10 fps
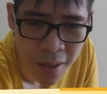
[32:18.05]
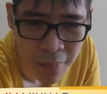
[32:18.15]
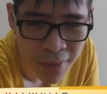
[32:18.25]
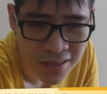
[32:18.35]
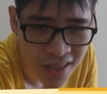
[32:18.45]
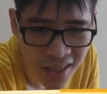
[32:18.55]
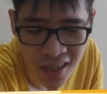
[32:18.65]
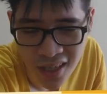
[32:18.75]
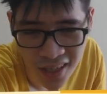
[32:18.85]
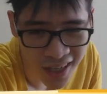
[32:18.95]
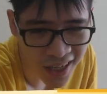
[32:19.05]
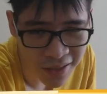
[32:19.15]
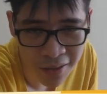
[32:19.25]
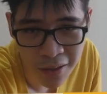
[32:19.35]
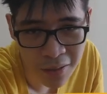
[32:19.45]
Basically, you
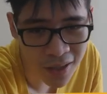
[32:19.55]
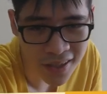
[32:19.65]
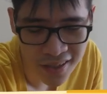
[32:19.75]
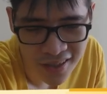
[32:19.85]
know, like,